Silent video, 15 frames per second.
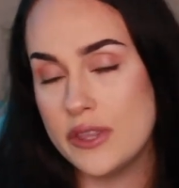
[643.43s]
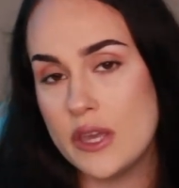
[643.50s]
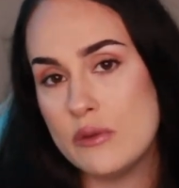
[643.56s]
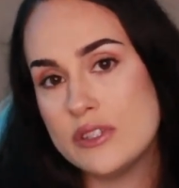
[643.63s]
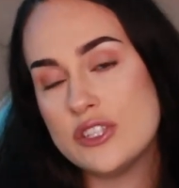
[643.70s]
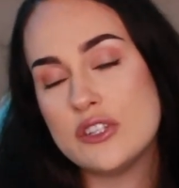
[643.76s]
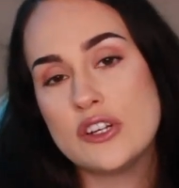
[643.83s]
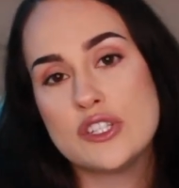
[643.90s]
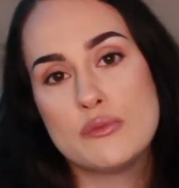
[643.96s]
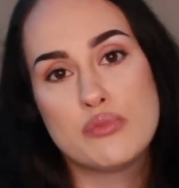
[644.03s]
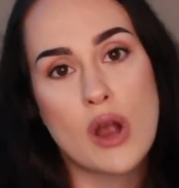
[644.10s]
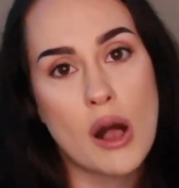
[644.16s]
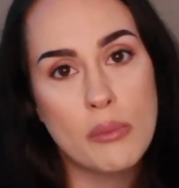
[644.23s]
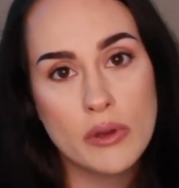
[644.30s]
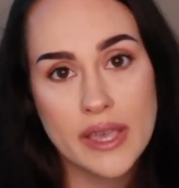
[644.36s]
They would start to
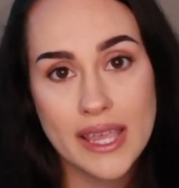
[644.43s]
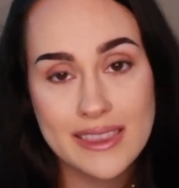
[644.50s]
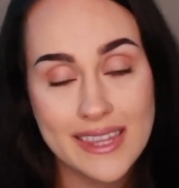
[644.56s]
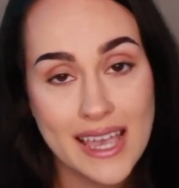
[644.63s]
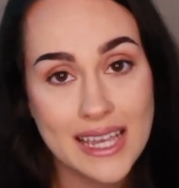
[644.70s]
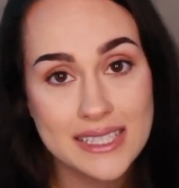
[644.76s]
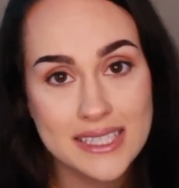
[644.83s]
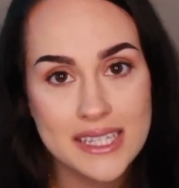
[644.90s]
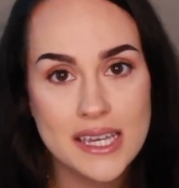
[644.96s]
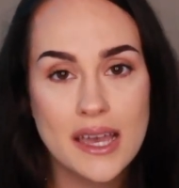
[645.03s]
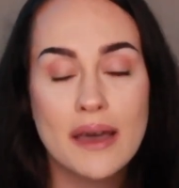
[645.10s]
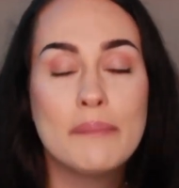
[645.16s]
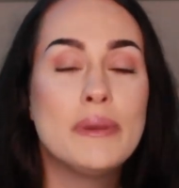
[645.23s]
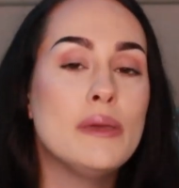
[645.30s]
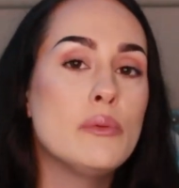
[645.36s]
propagate the
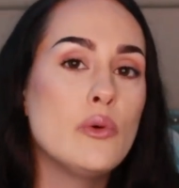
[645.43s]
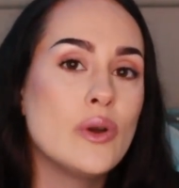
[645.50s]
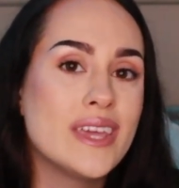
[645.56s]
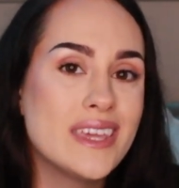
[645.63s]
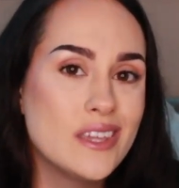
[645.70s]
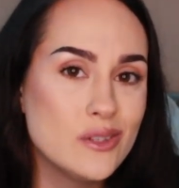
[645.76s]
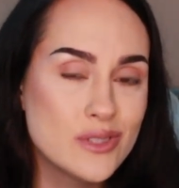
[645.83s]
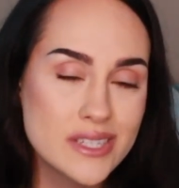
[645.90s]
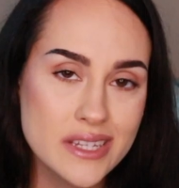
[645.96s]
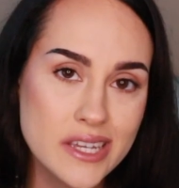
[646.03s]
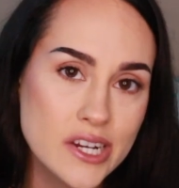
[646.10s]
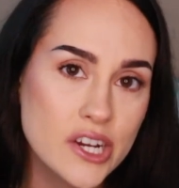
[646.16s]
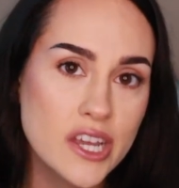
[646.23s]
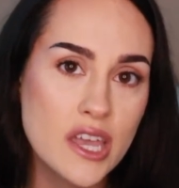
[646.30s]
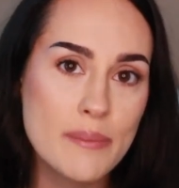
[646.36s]
idea, people would get used to
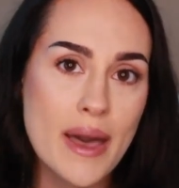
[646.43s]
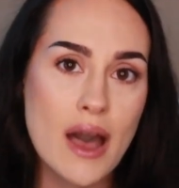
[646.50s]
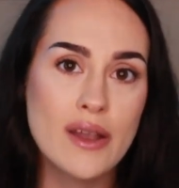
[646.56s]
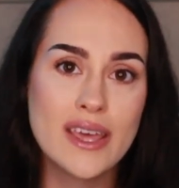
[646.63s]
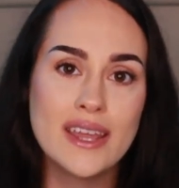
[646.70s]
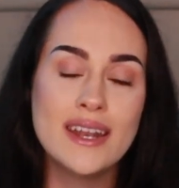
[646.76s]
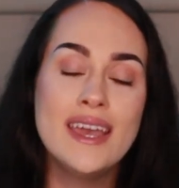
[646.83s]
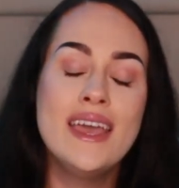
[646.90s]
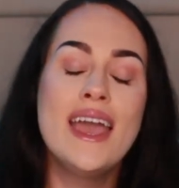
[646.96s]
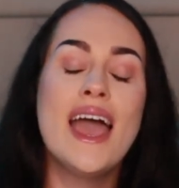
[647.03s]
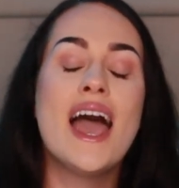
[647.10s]
hearing about it,